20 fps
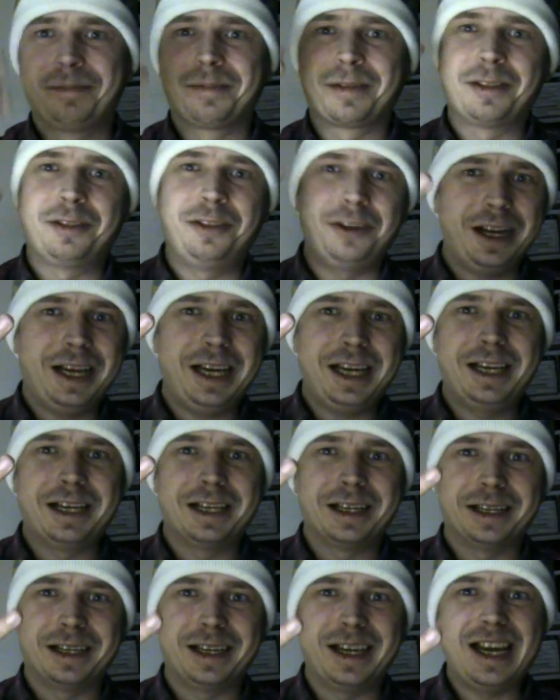Three
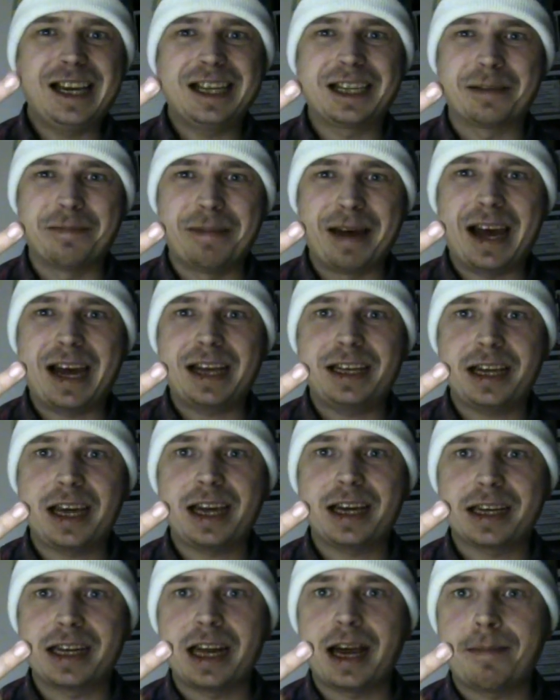is the
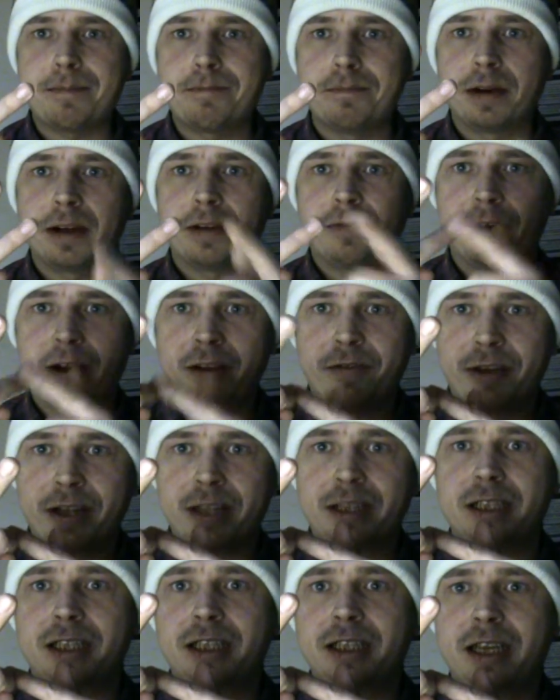magic number. Final
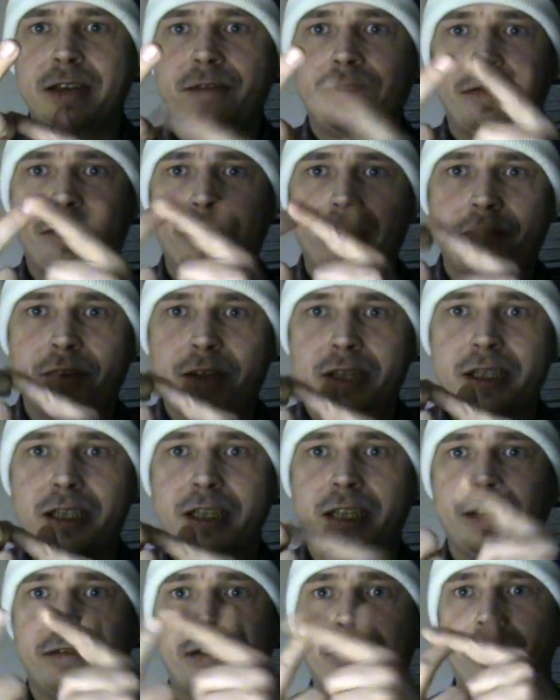Fantasy Seven, Final Fantasy
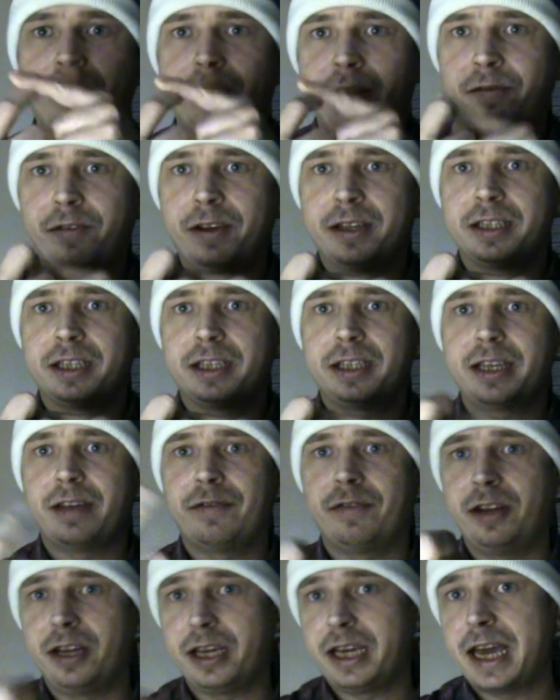Seven, Final Fantasy
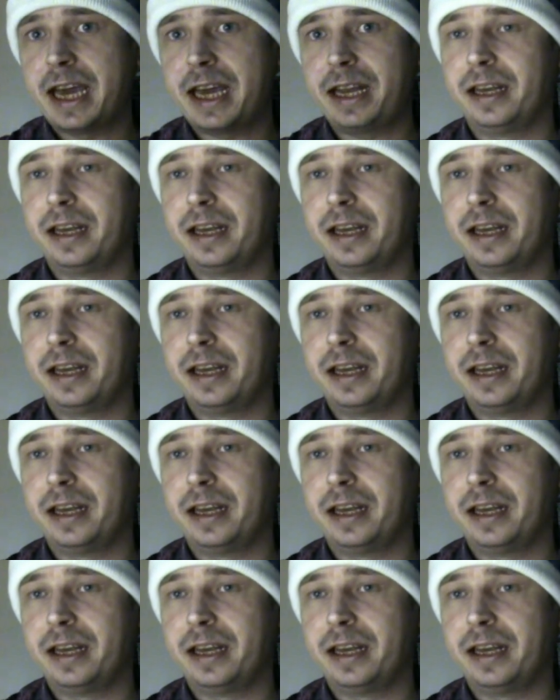Seven again.